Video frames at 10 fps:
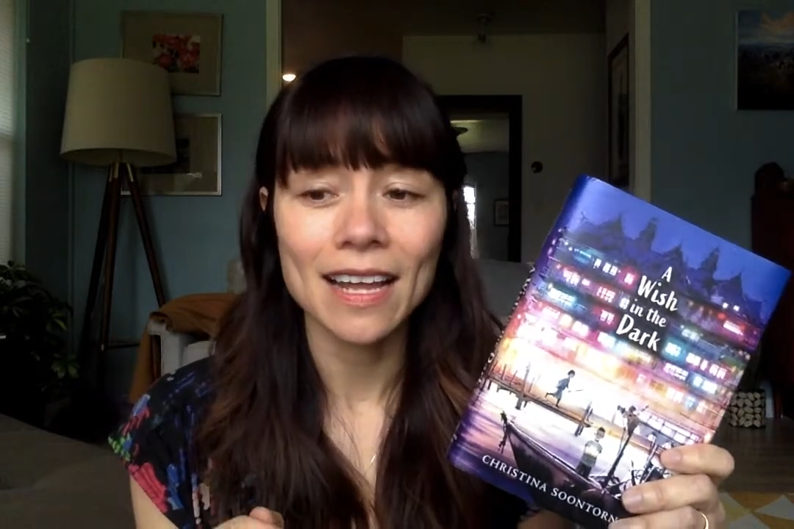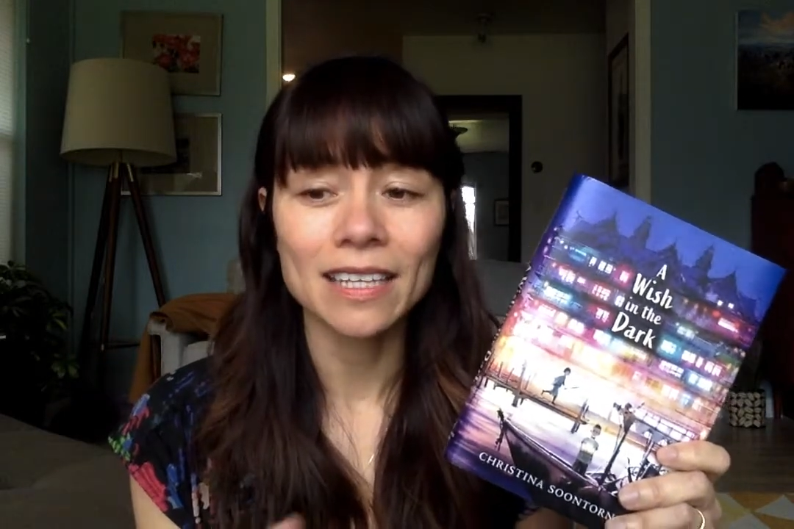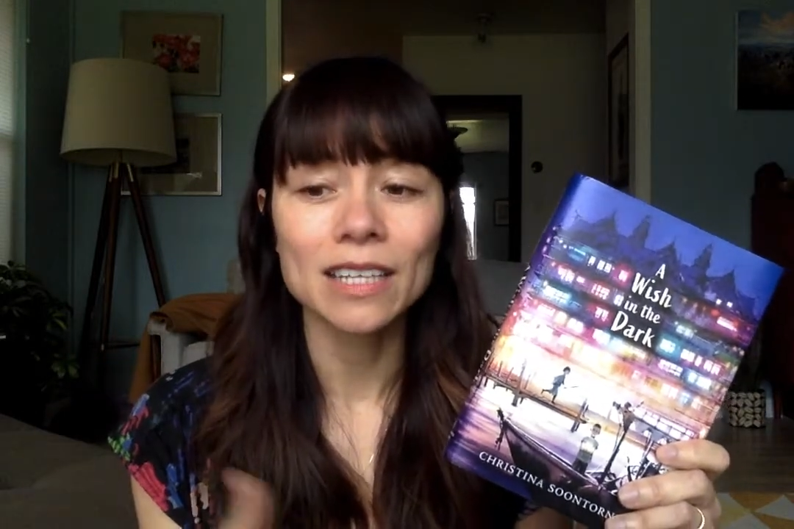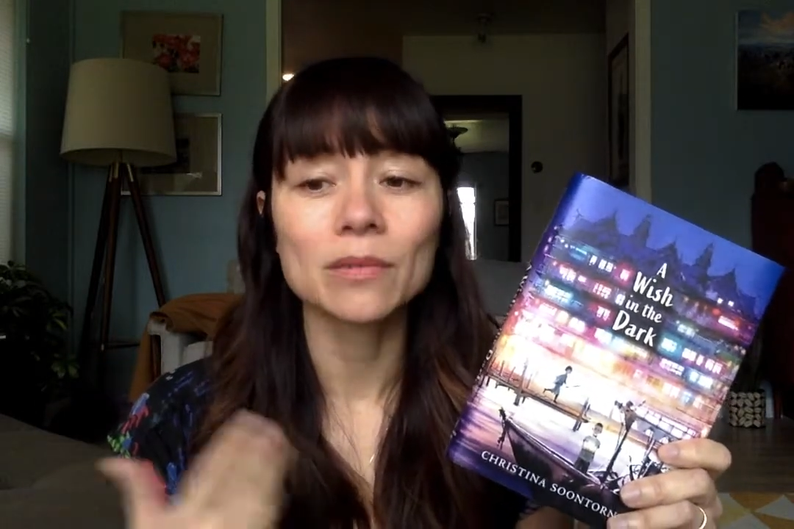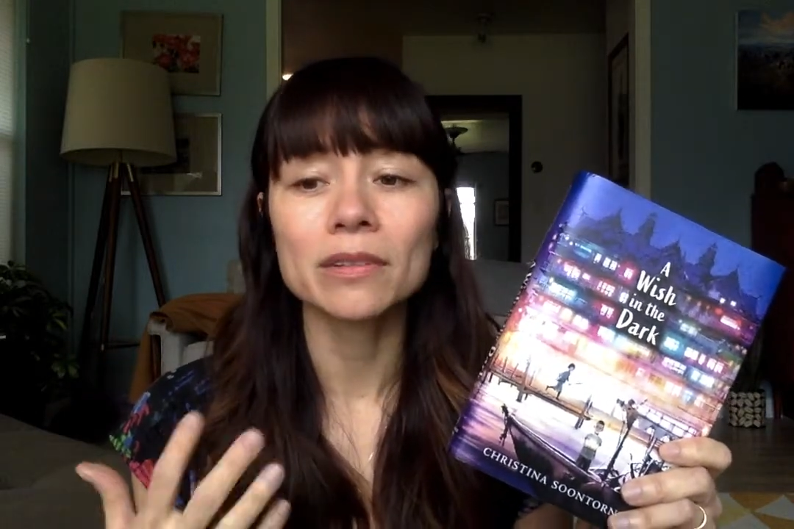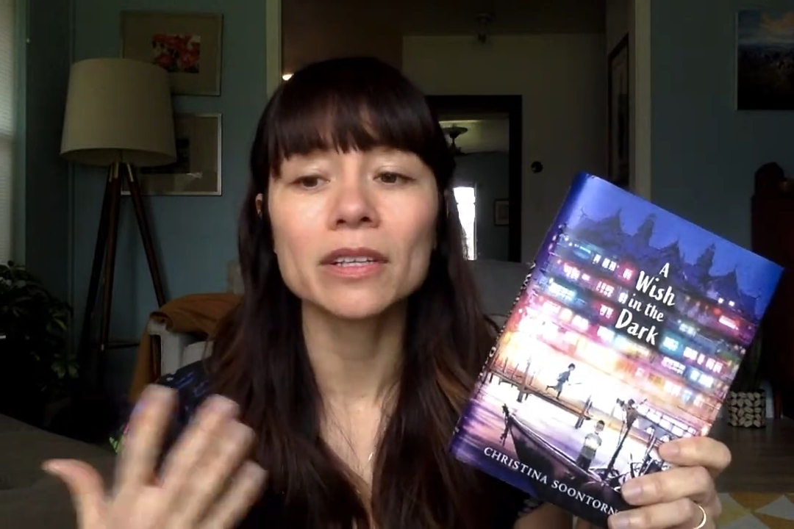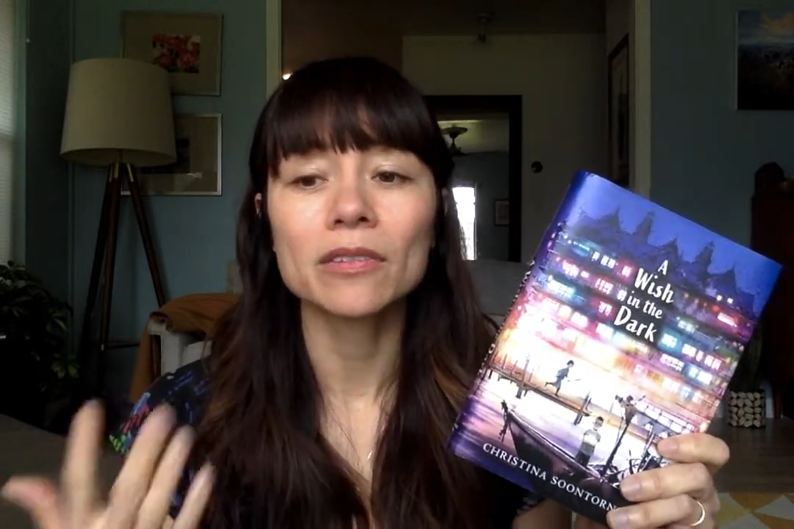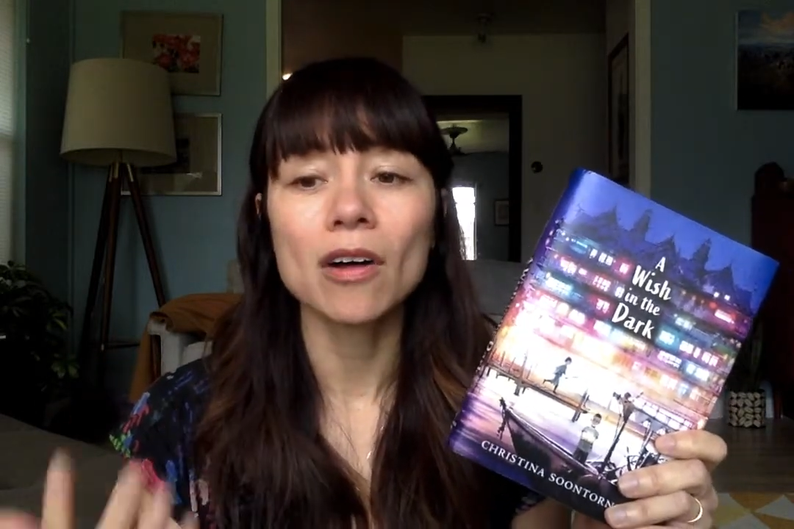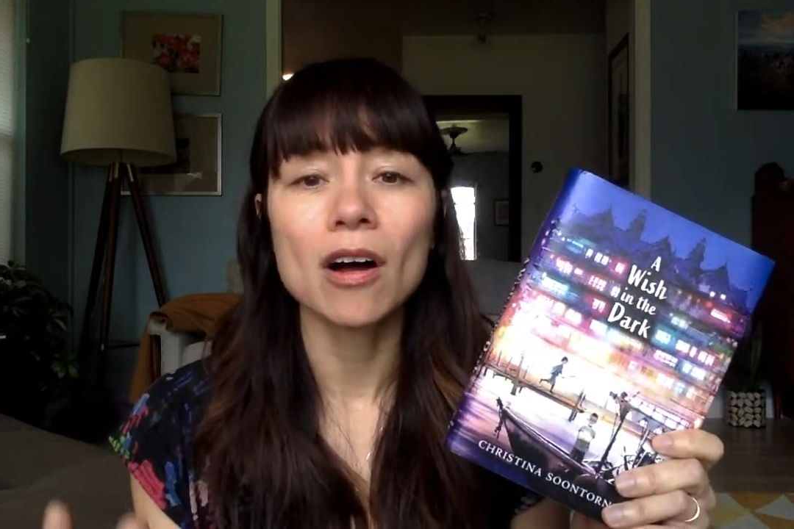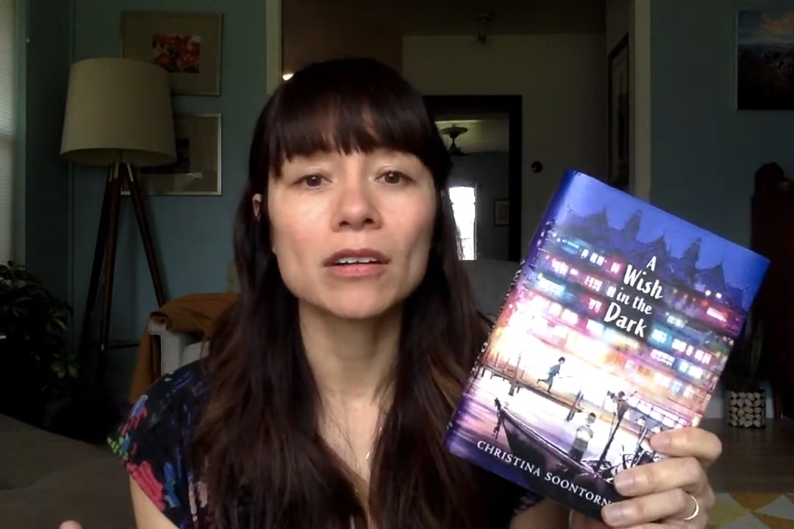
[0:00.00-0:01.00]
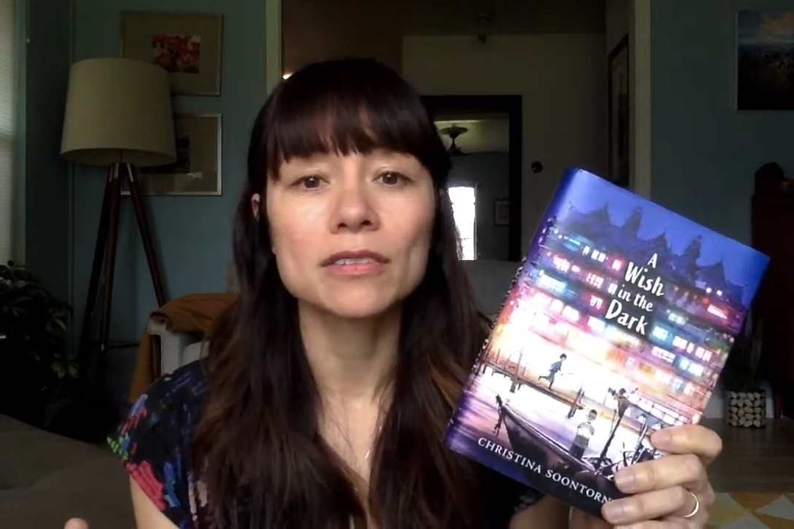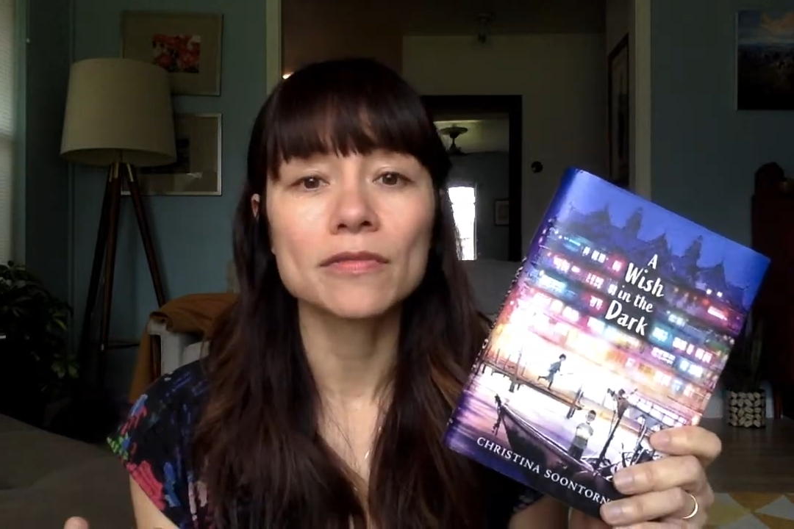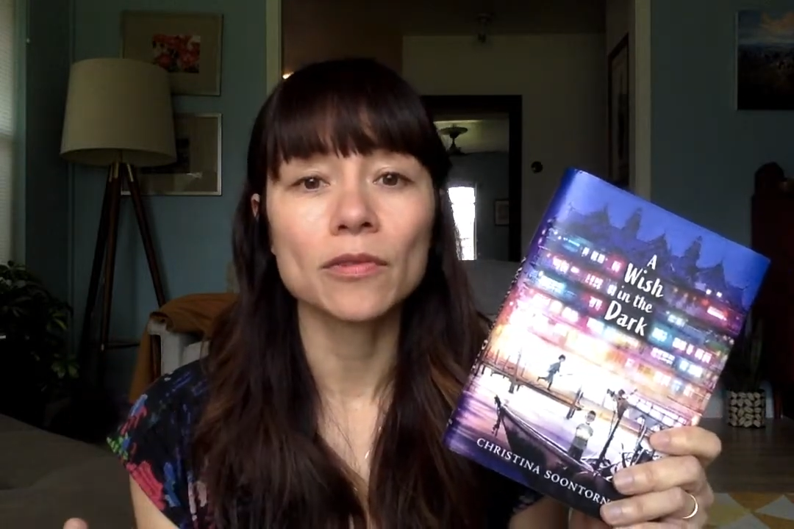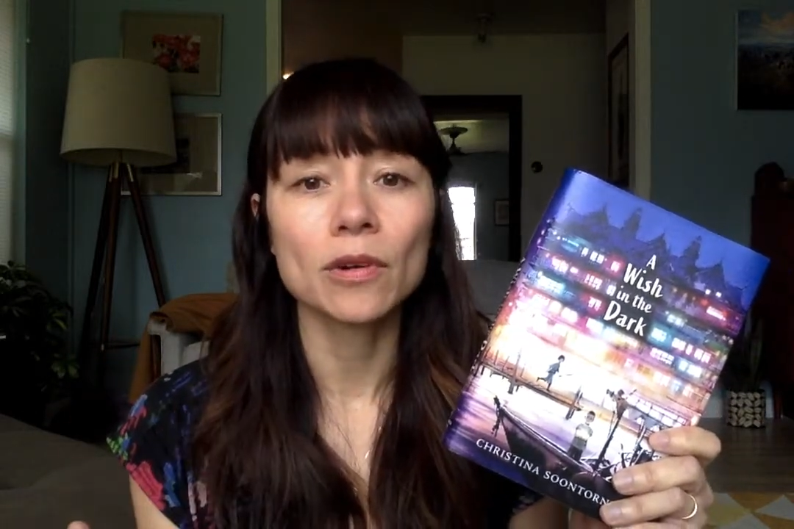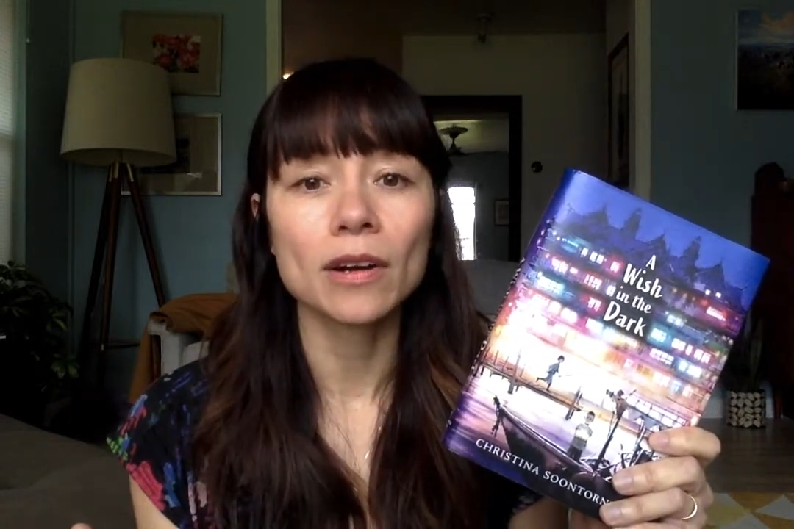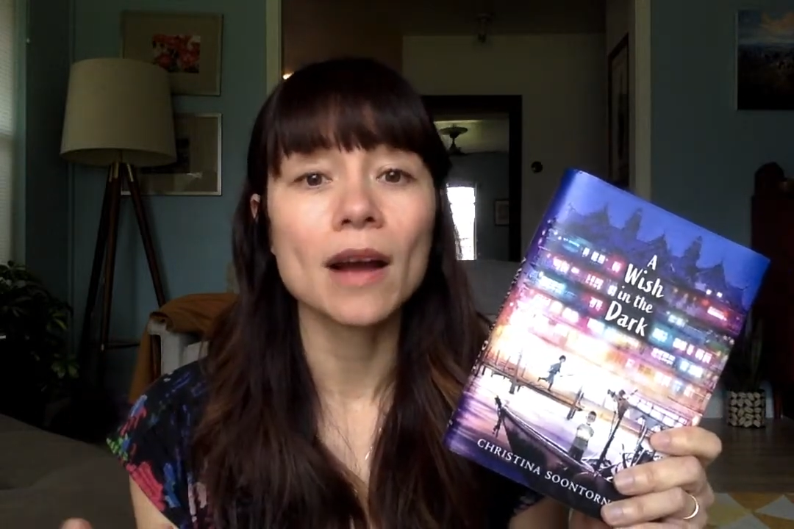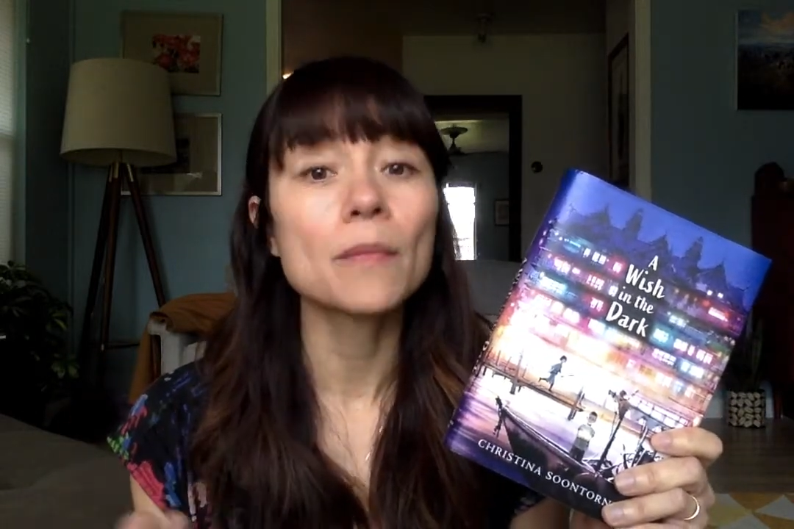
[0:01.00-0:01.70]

and he really longs for a